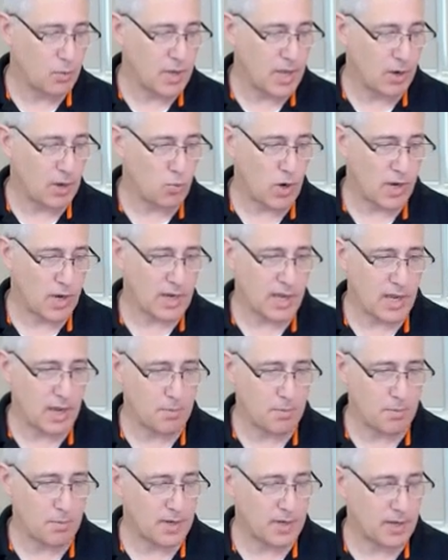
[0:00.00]
We had one
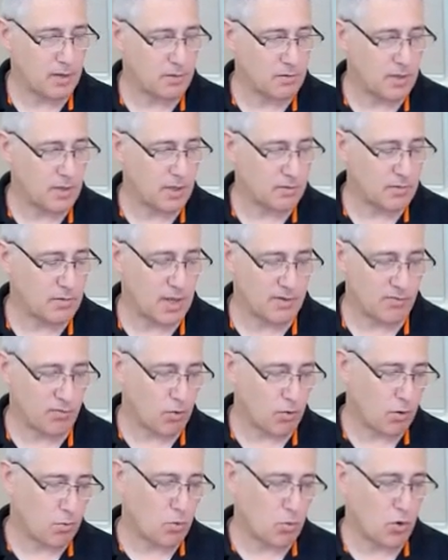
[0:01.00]
company that had
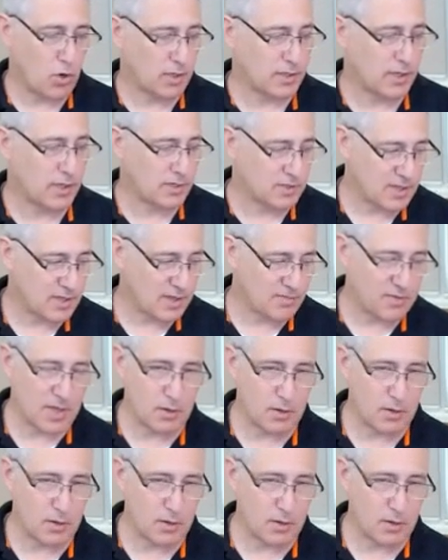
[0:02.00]
form oiled it and stuff.